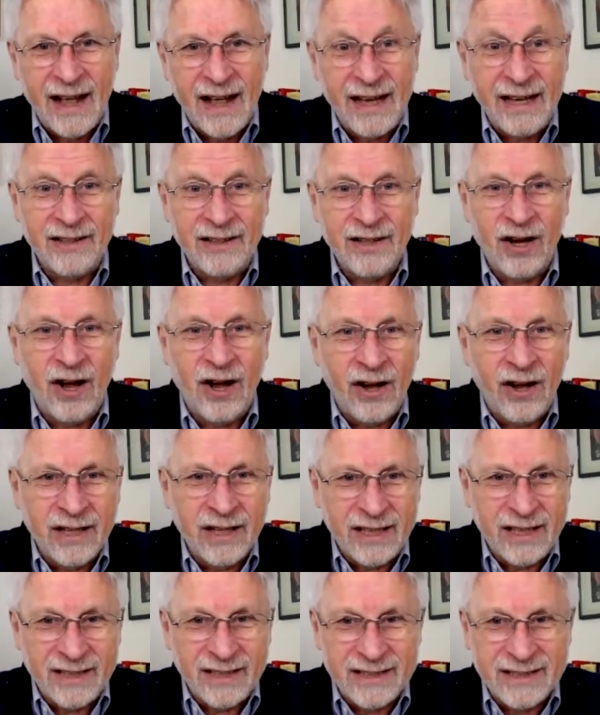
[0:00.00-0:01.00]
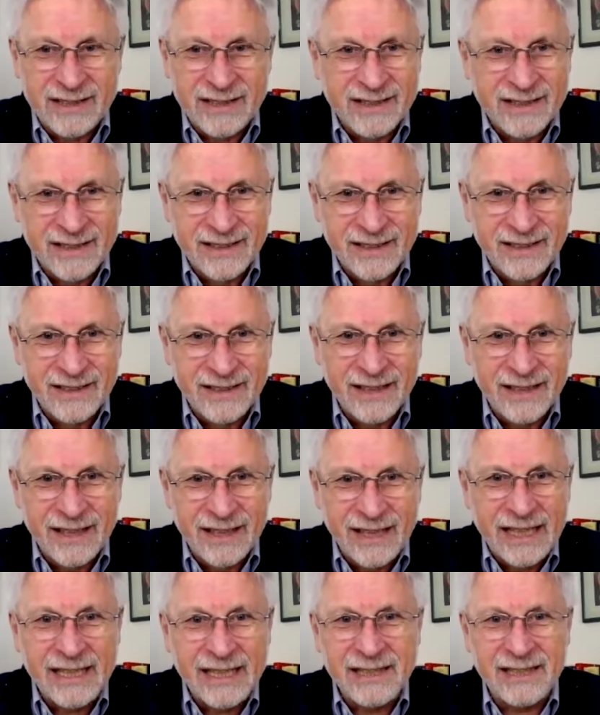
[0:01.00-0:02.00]
And on it
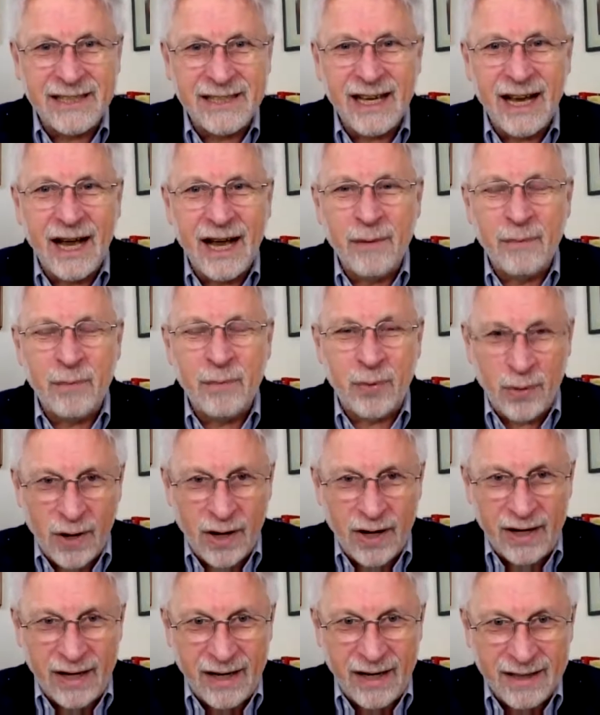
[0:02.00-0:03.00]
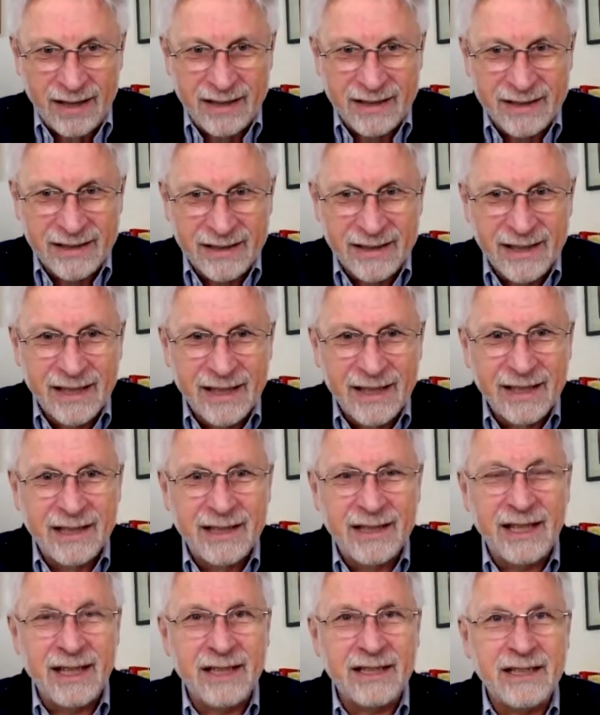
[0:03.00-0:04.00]
is a product
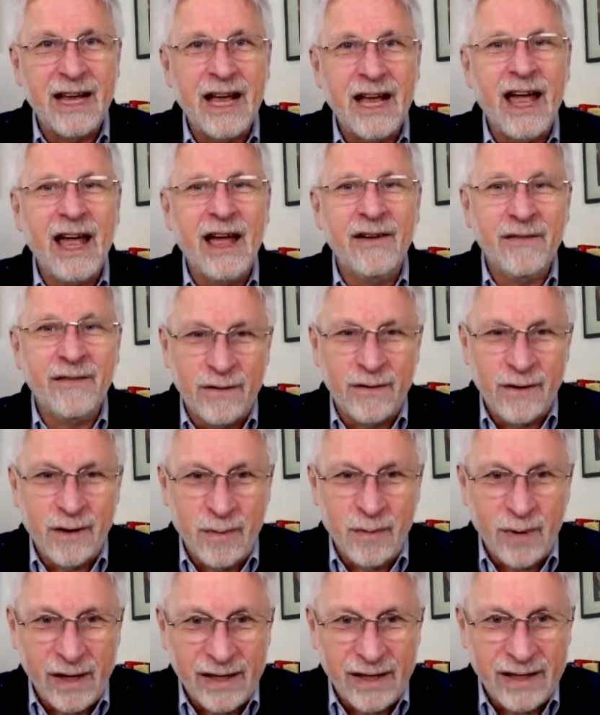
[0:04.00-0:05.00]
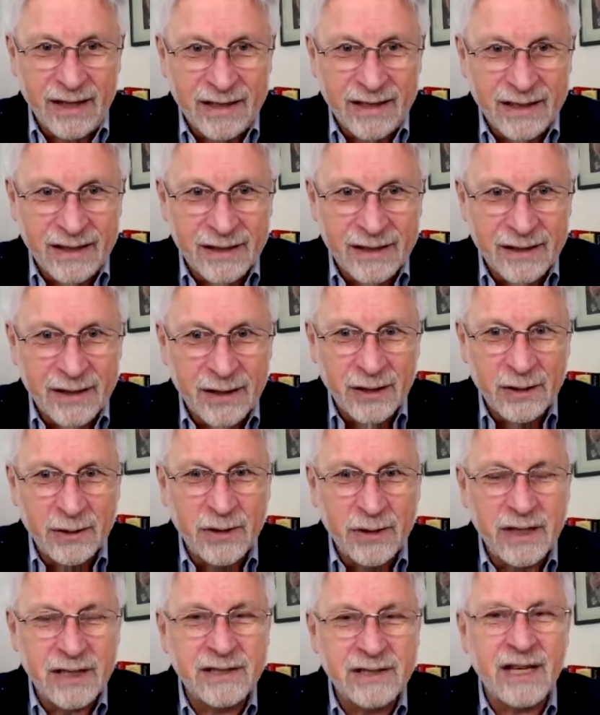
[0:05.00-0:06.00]
that everybody
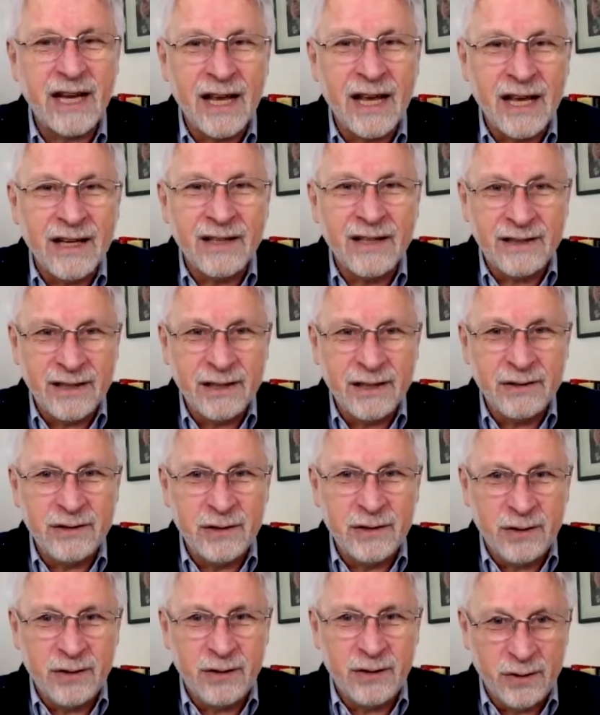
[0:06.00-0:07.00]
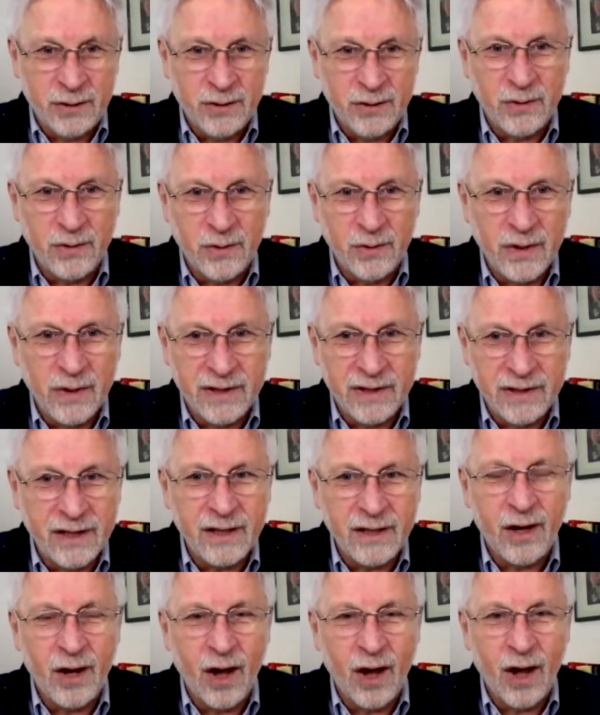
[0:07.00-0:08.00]
who has anything to do with
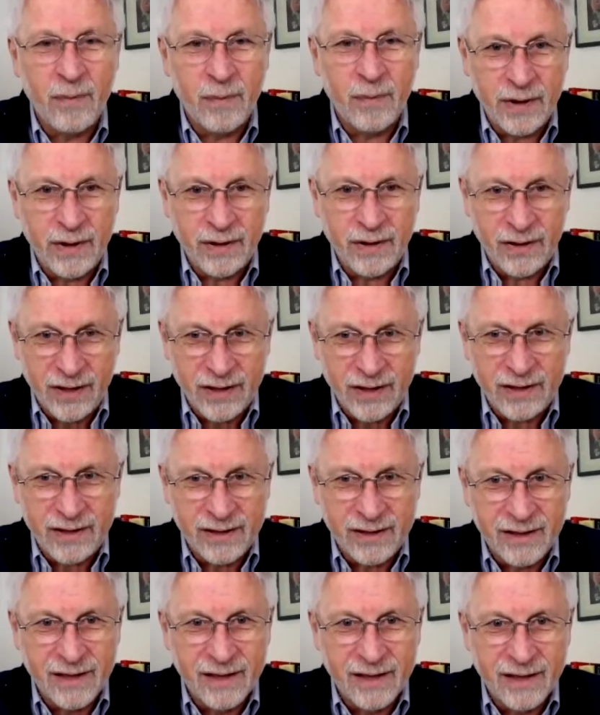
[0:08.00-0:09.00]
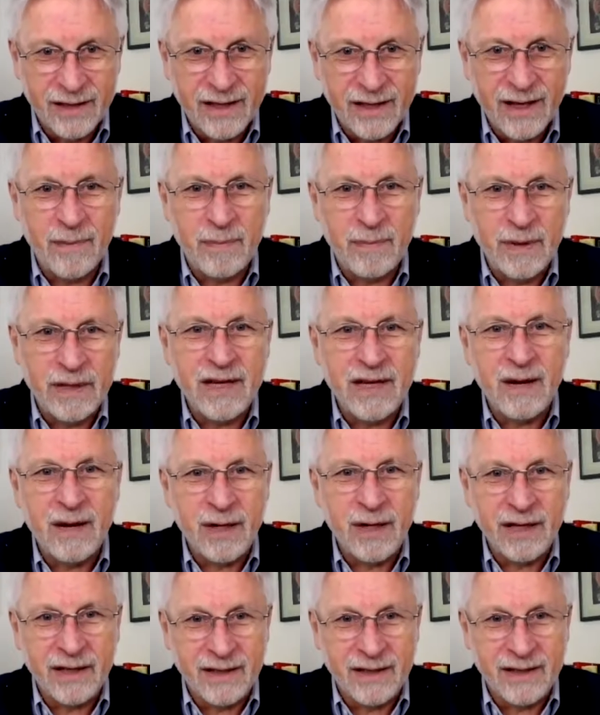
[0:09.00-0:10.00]
the opioid
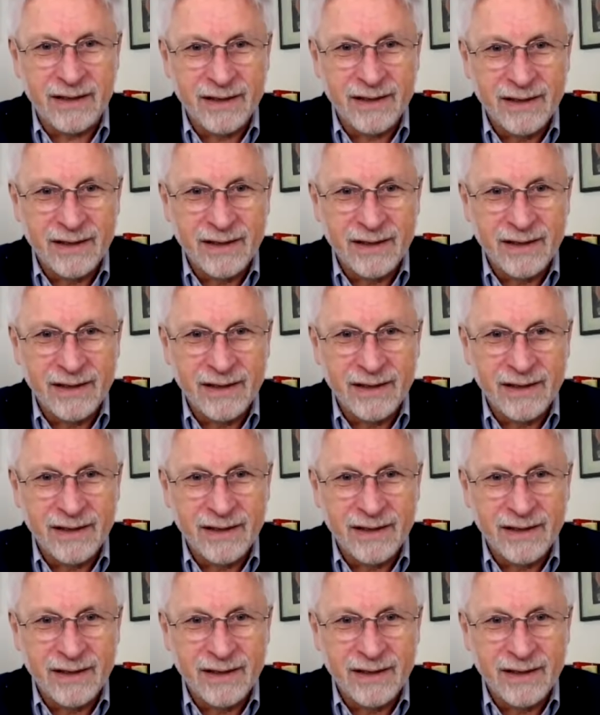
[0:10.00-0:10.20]
epidemic